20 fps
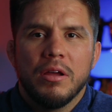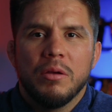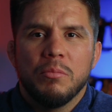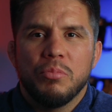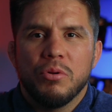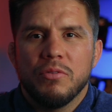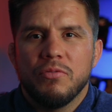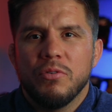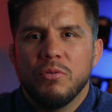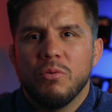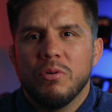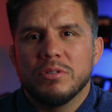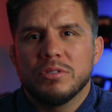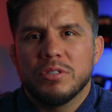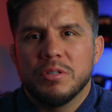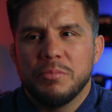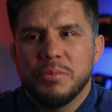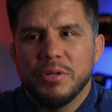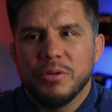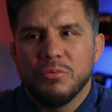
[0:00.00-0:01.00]
But if he wants
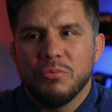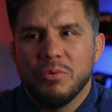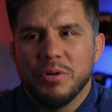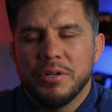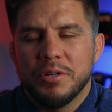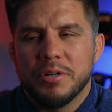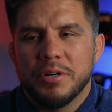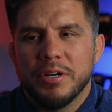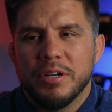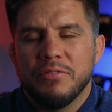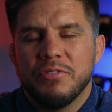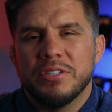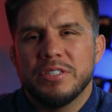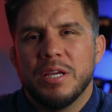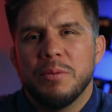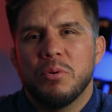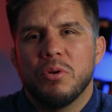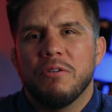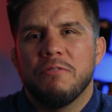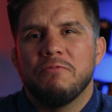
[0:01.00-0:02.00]
to be a winner and if he's
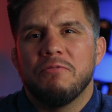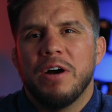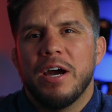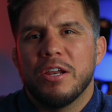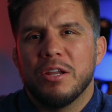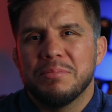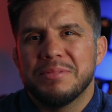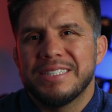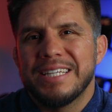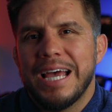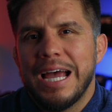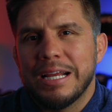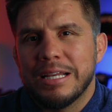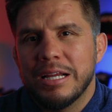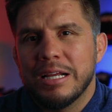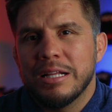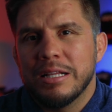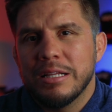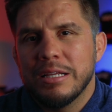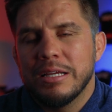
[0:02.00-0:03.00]
able to fight him
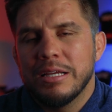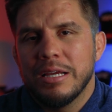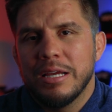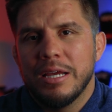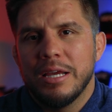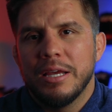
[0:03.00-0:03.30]
tactically,